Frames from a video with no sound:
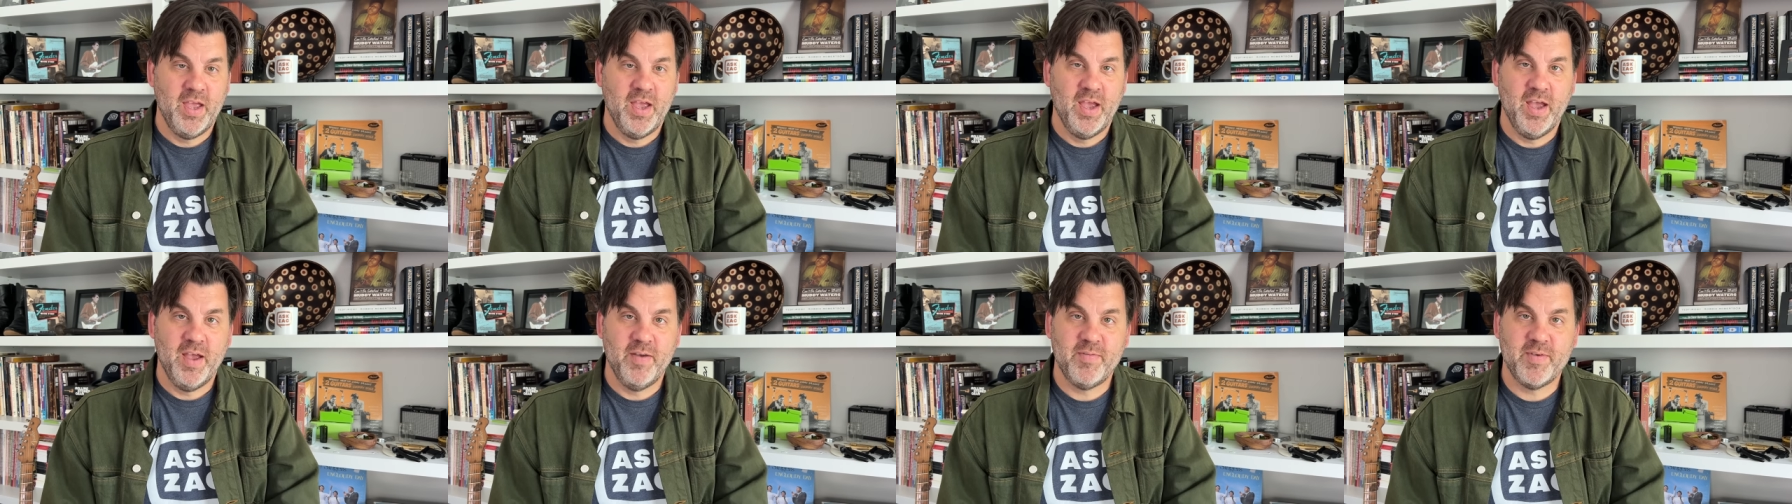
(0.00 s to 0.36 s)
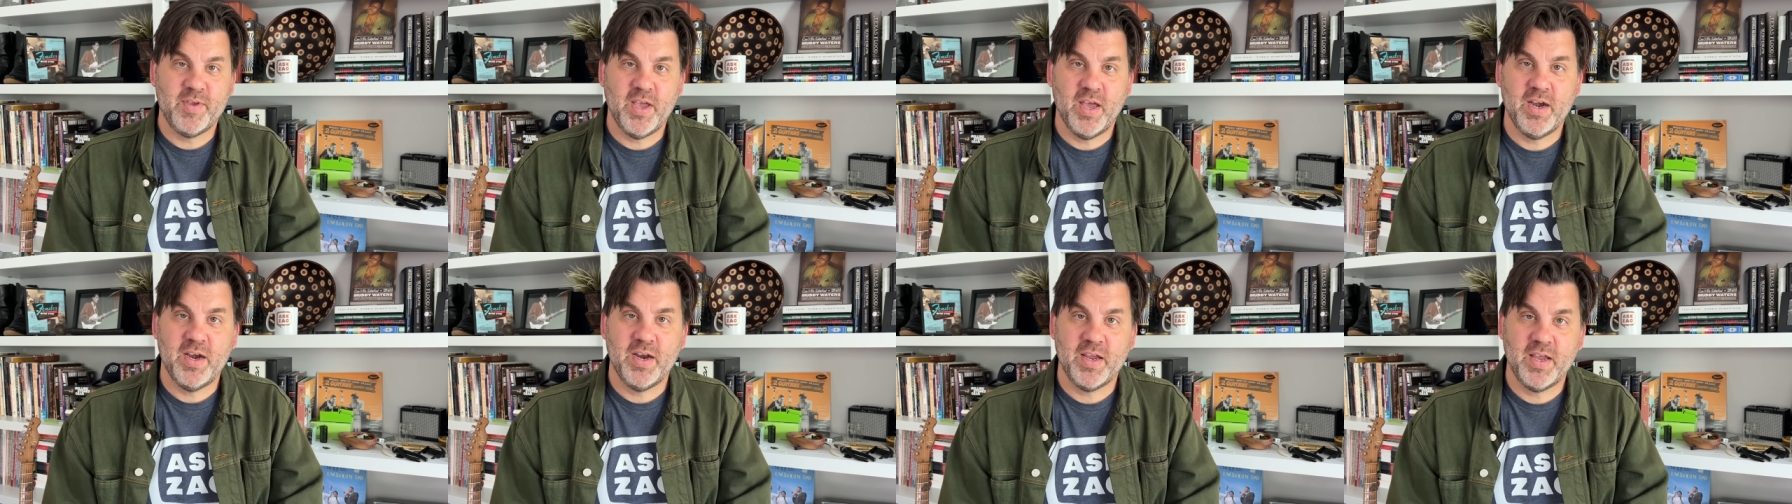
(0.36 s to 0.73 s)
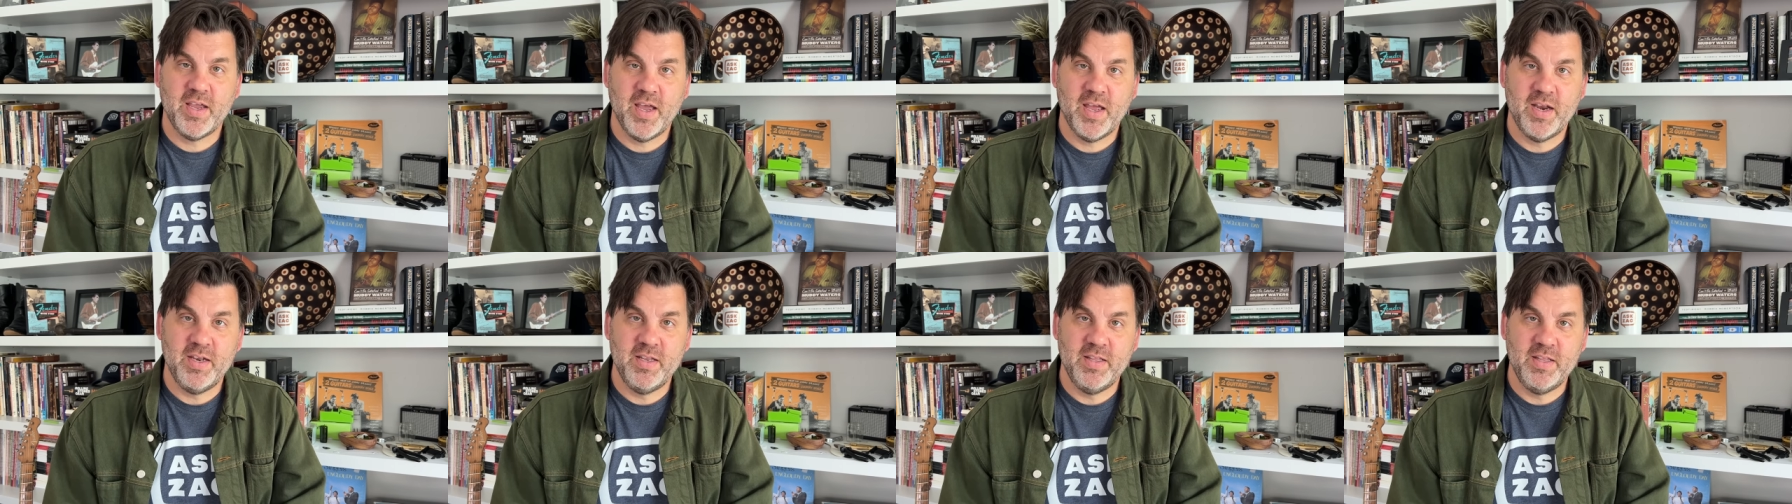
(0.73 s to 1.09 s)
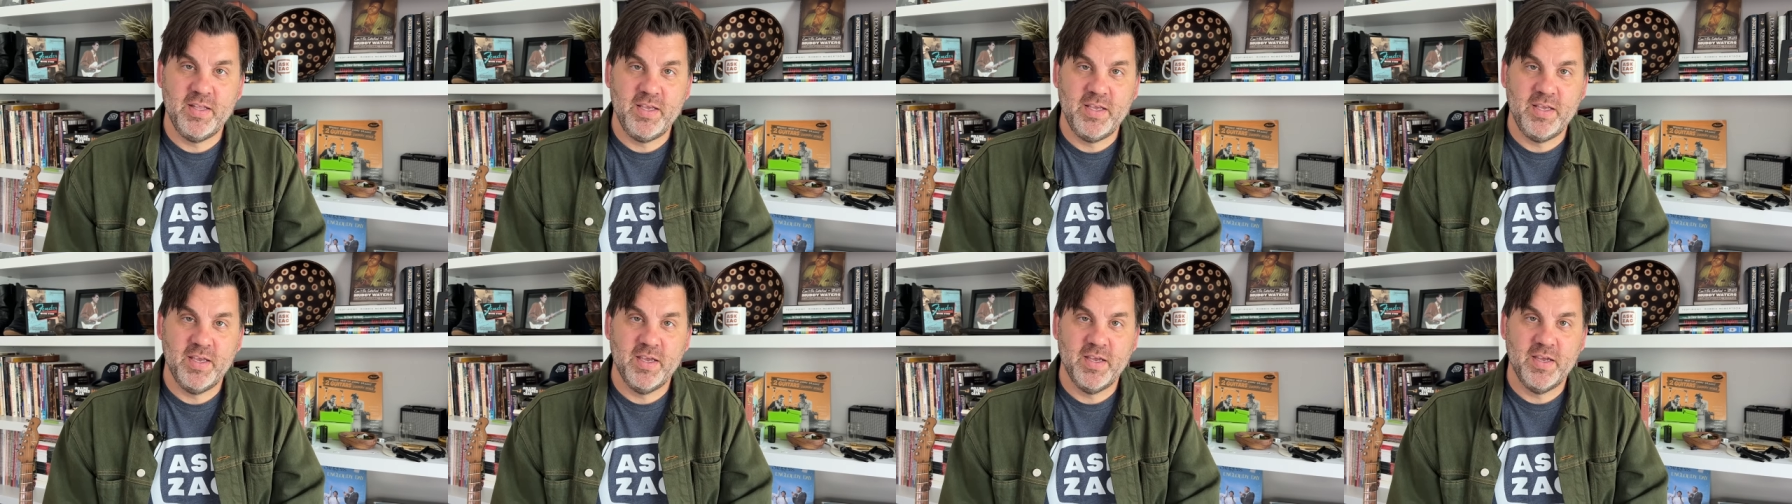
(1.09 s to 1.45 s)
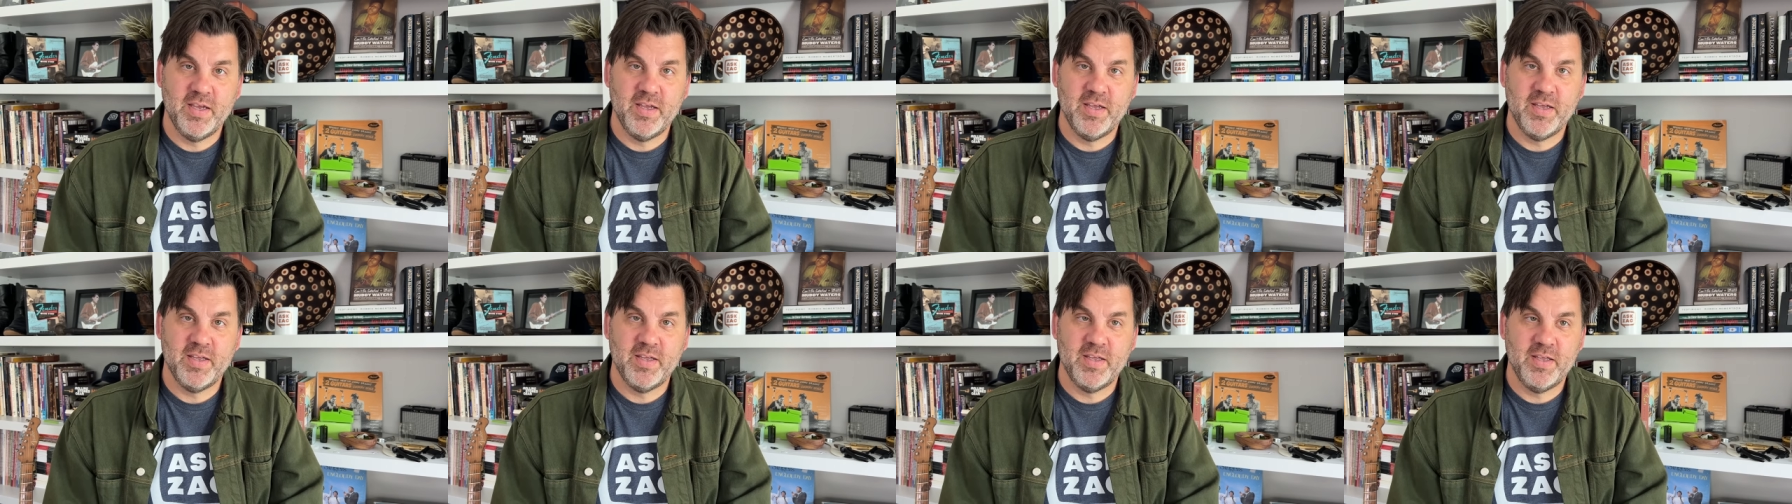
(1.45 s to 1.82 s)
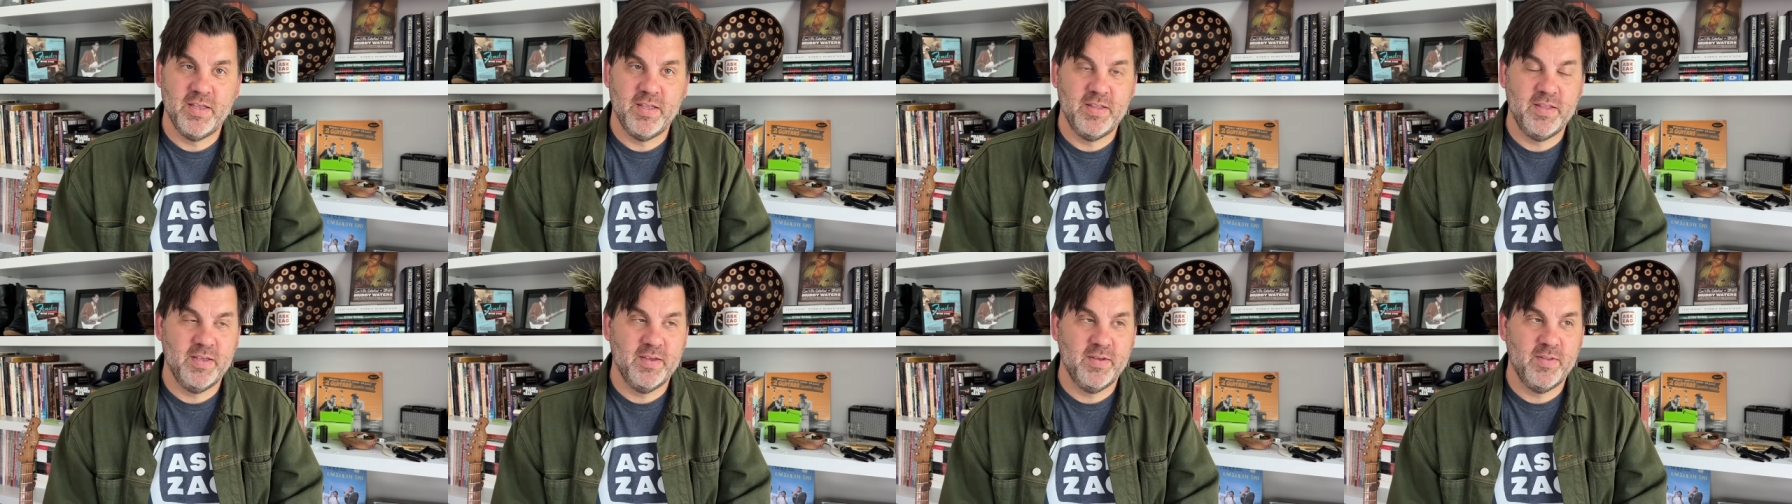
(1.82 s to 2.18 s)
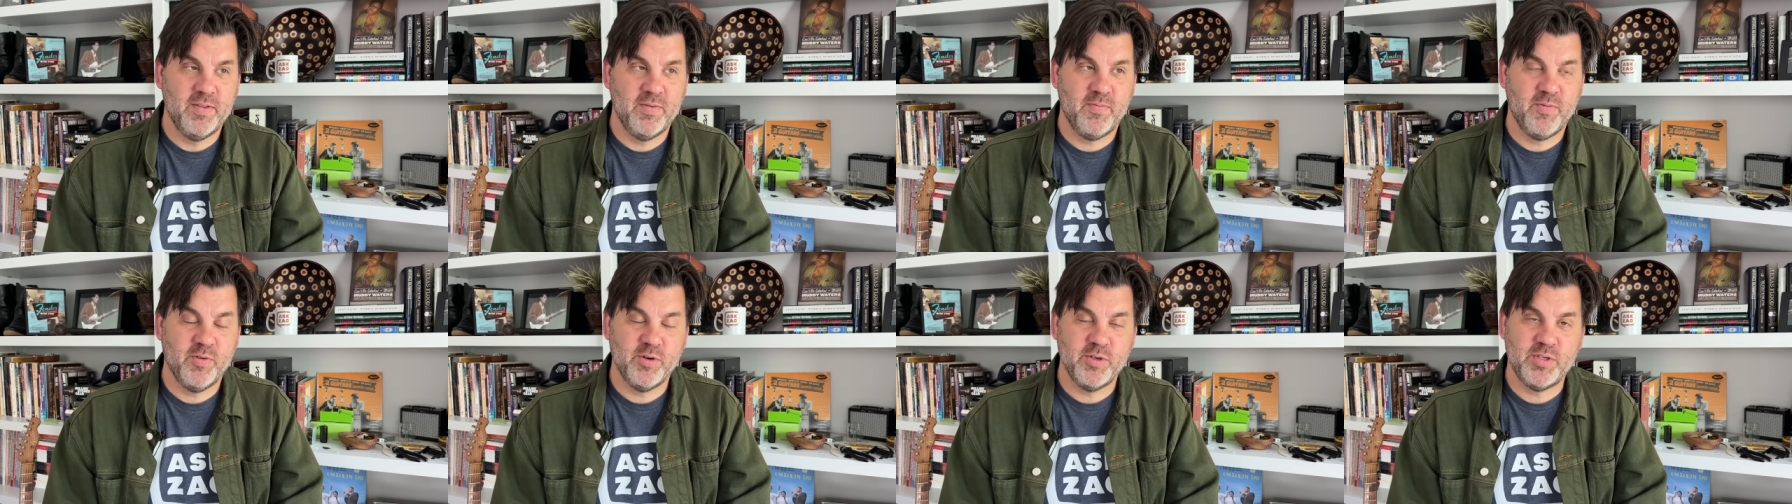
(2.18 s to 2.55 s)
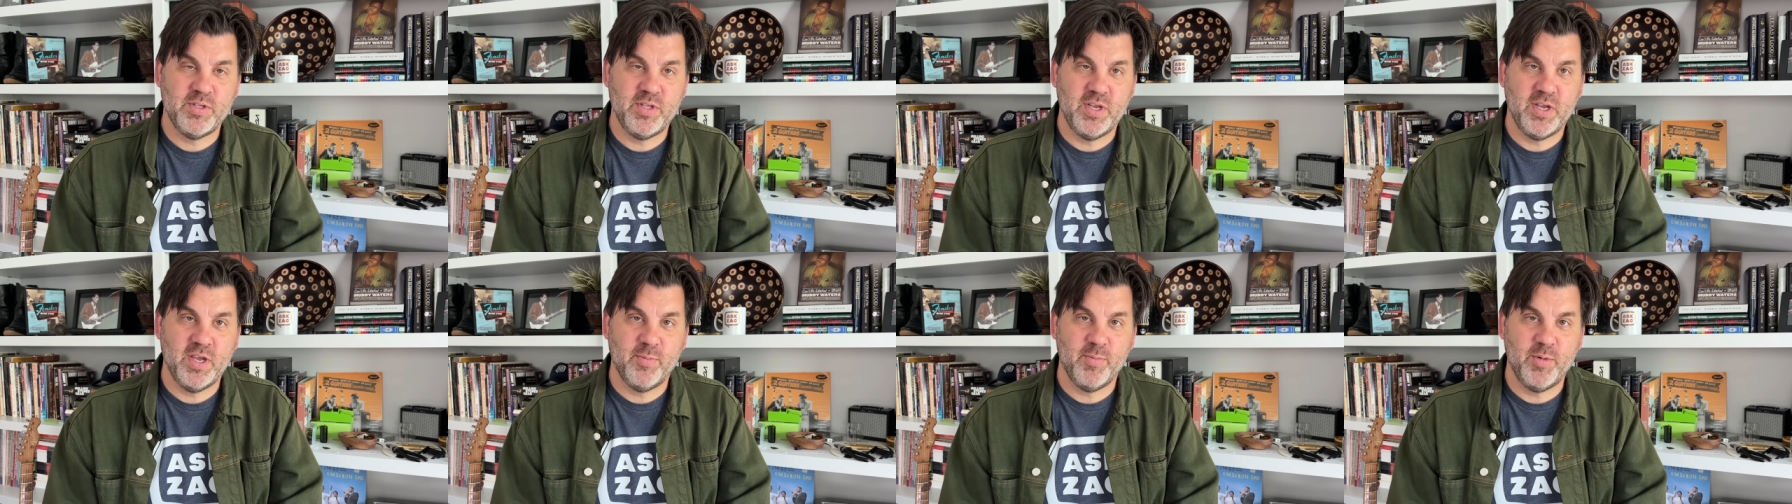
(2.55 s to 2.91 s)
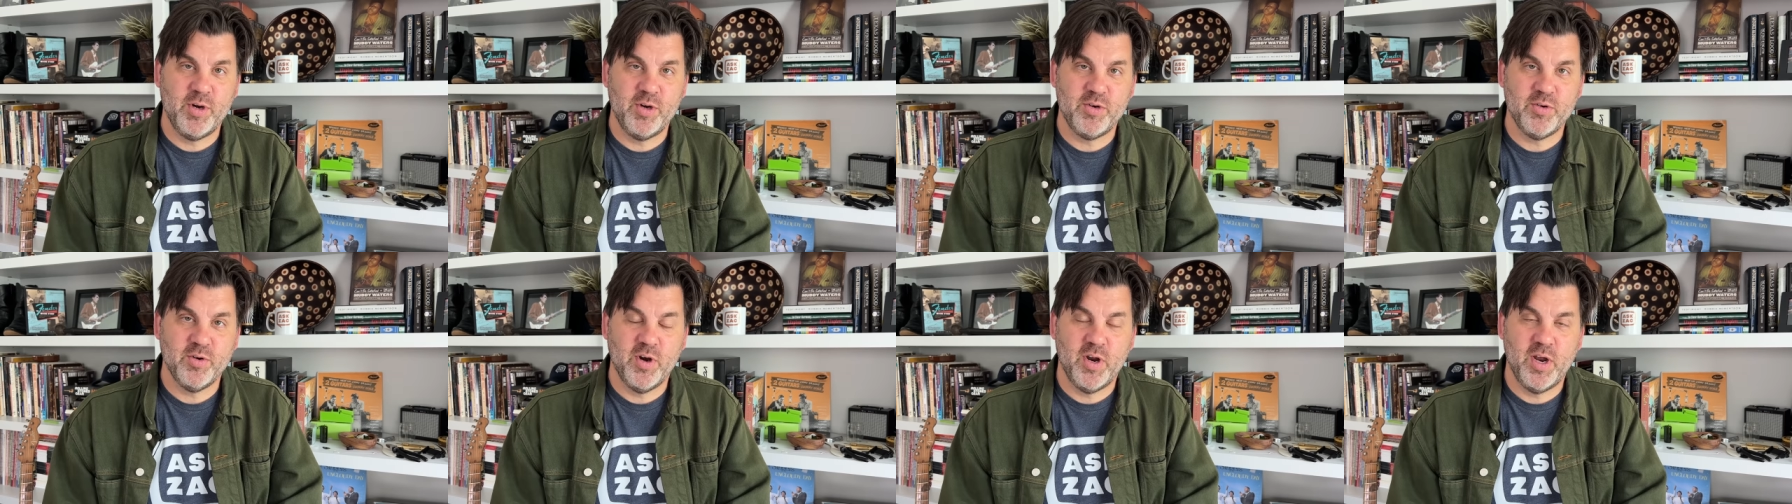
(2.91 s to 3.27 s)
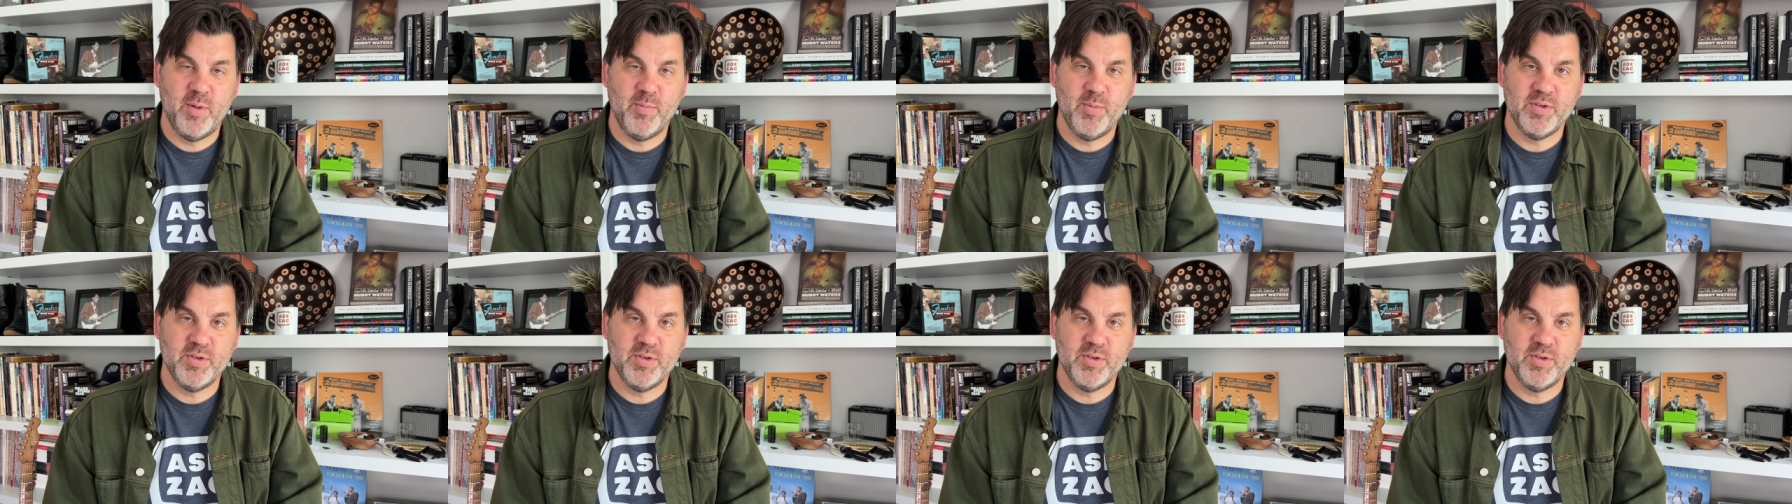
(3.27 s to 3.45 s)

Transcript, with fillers: I've kind of gotten the the the first thing I'm going to try.